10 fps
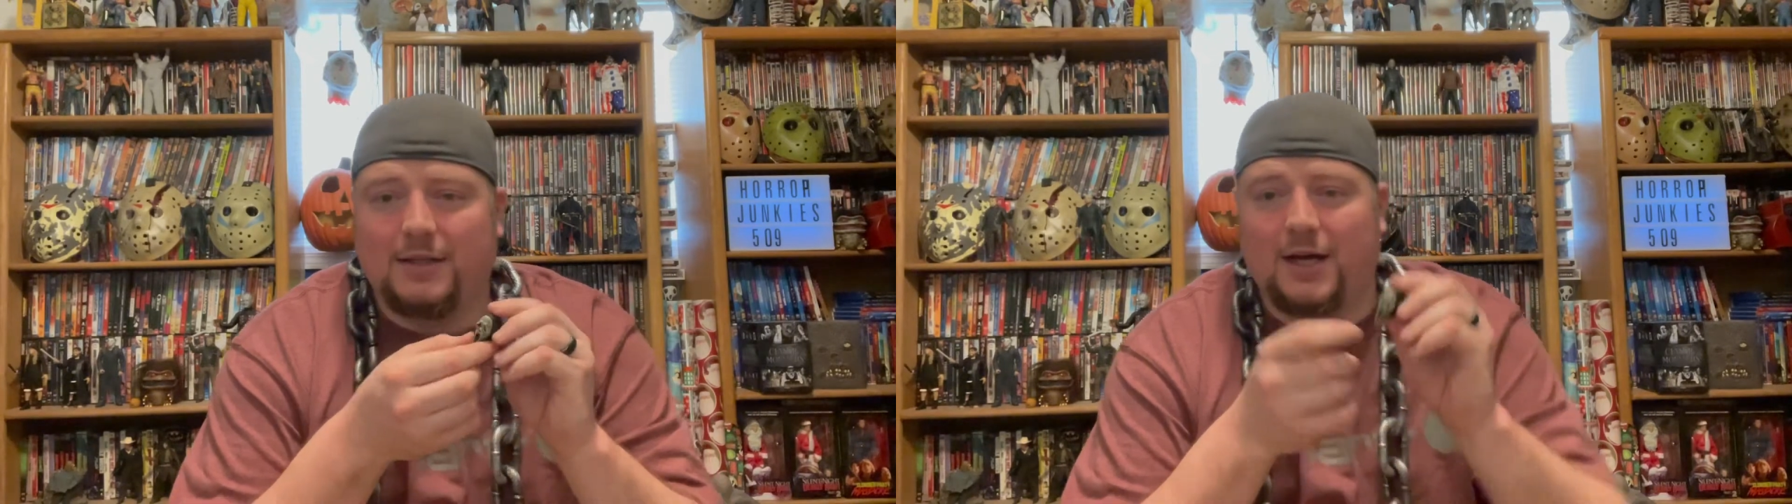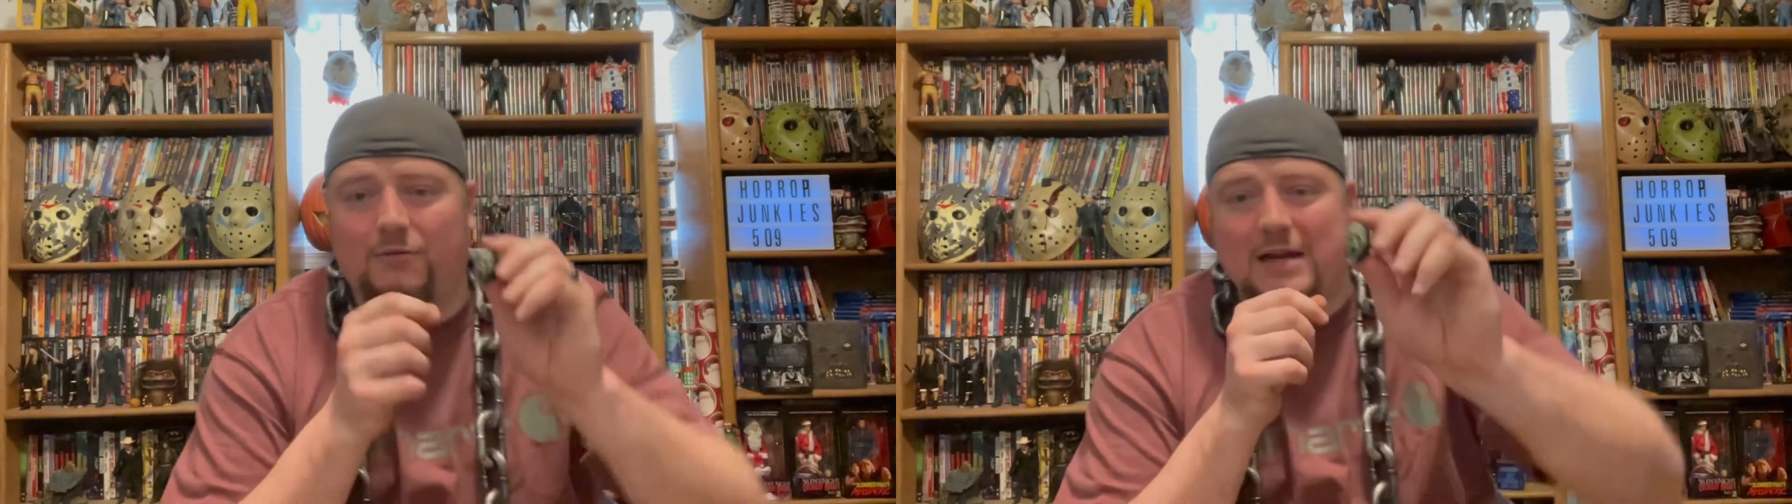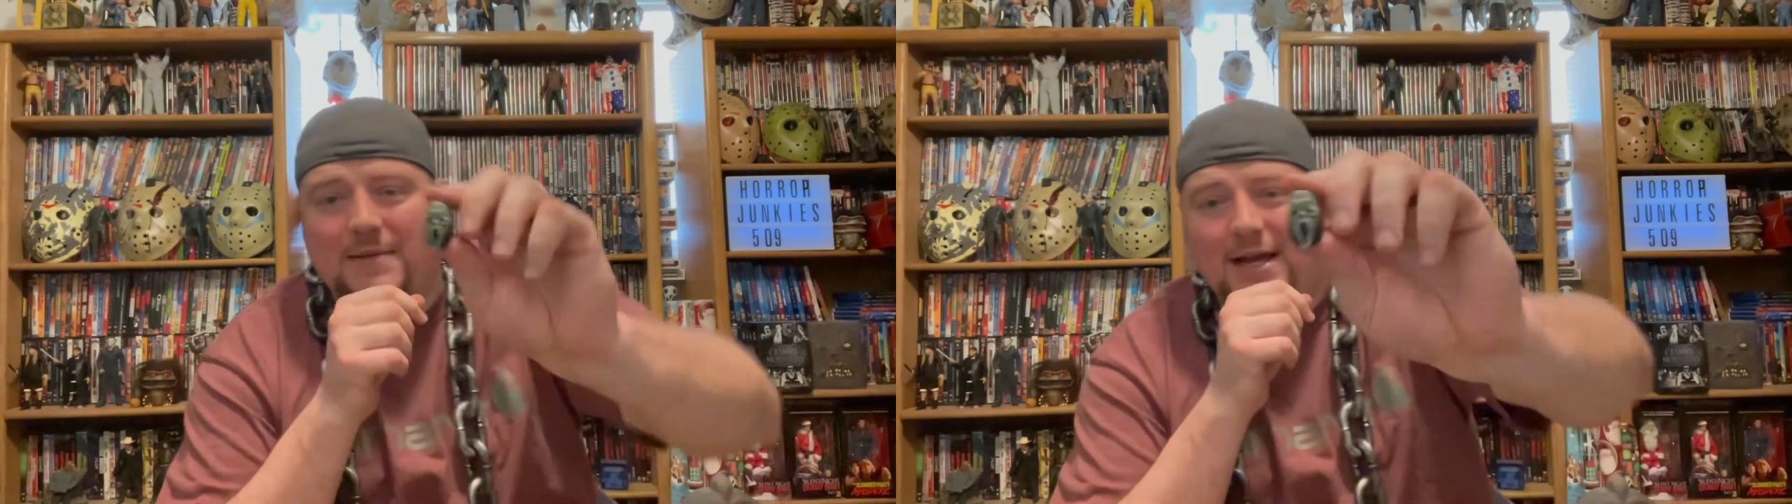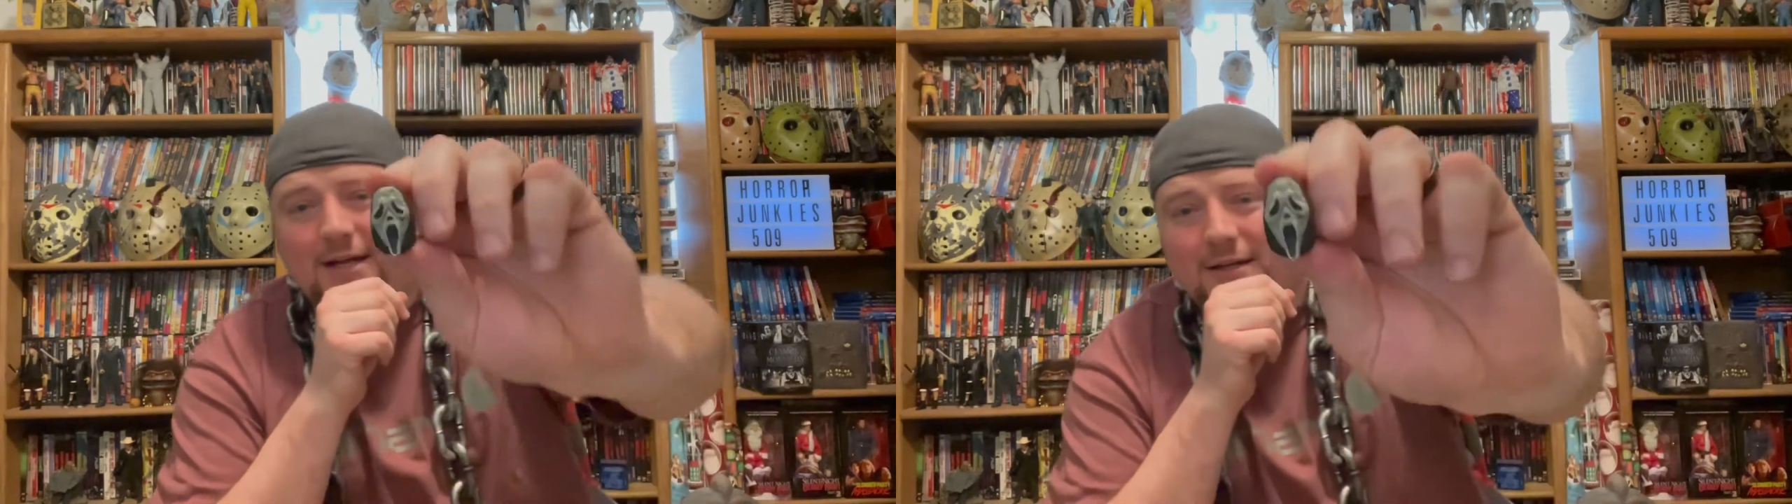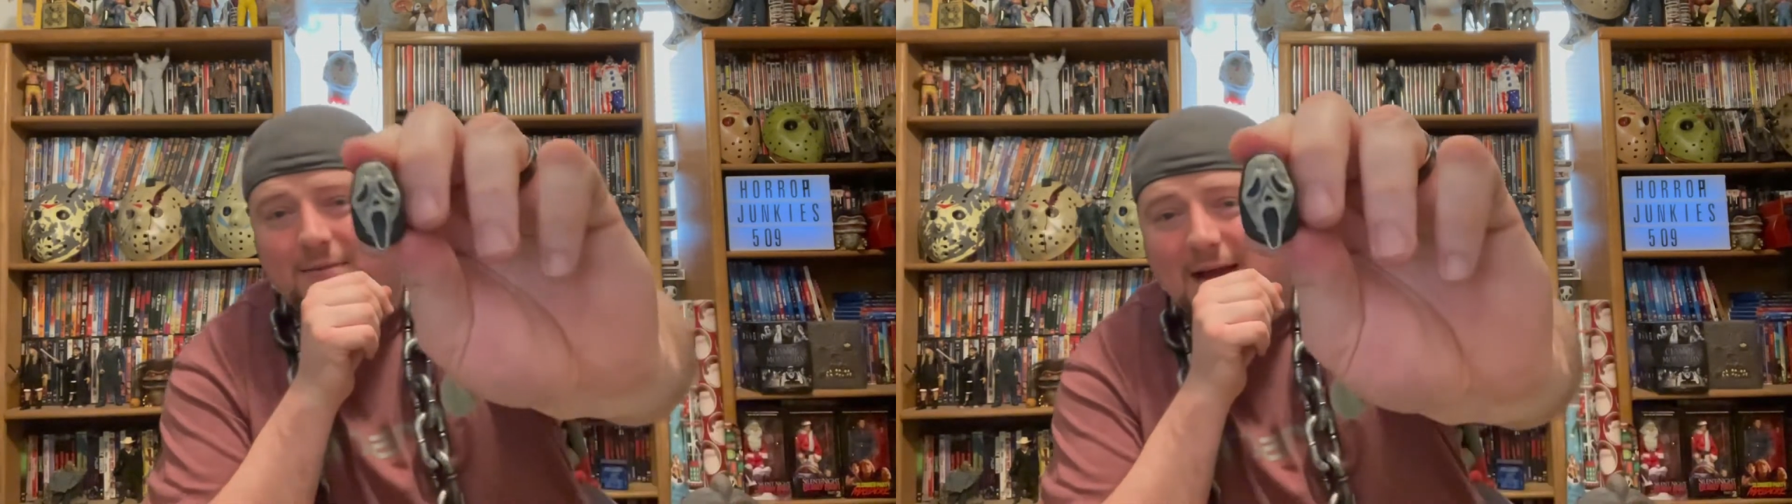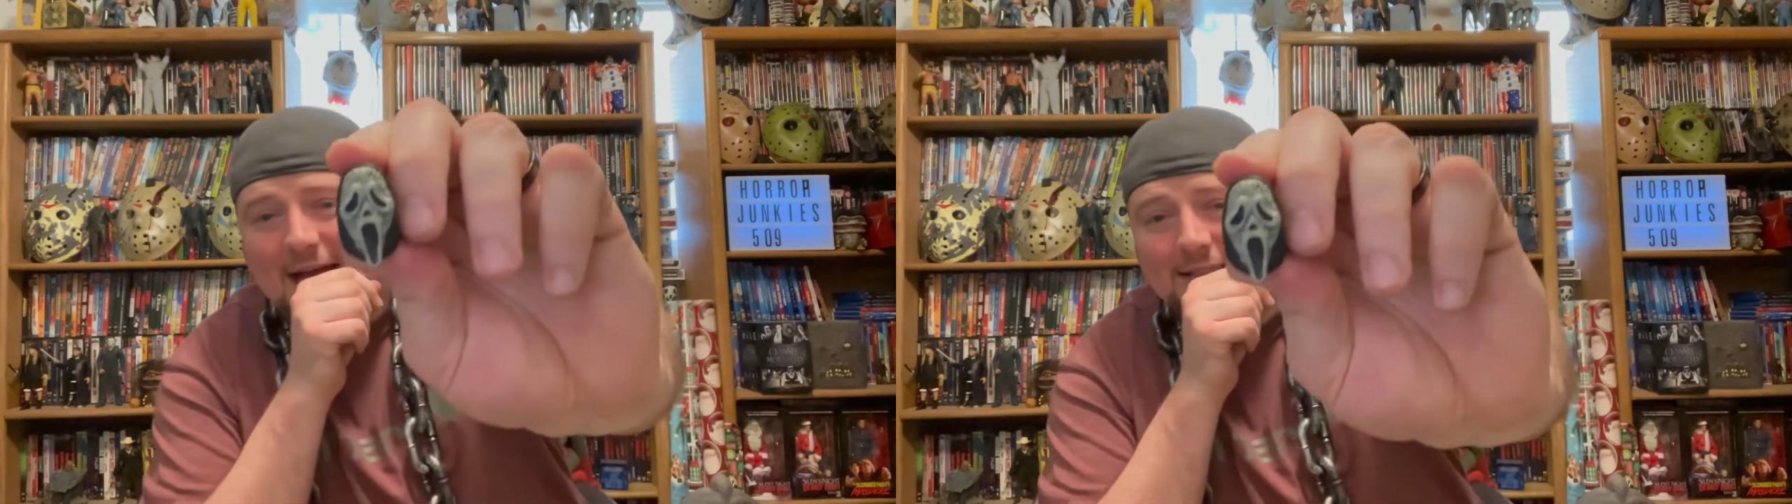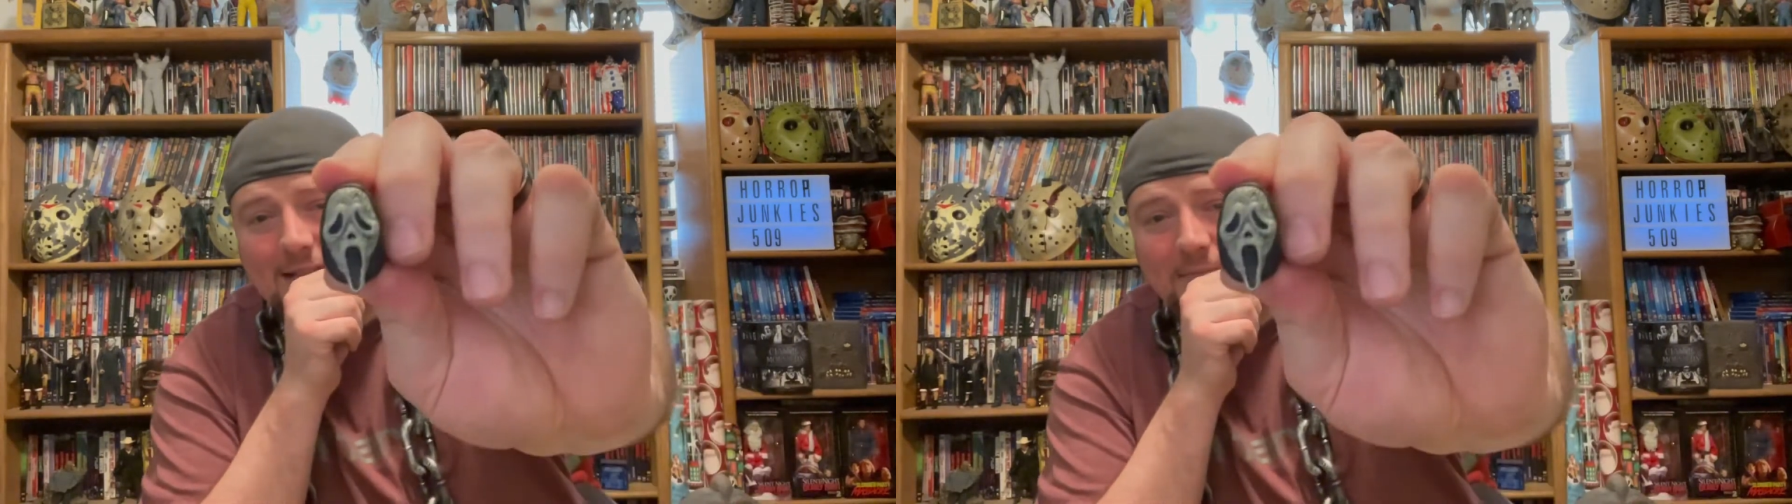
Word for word: the remake mask,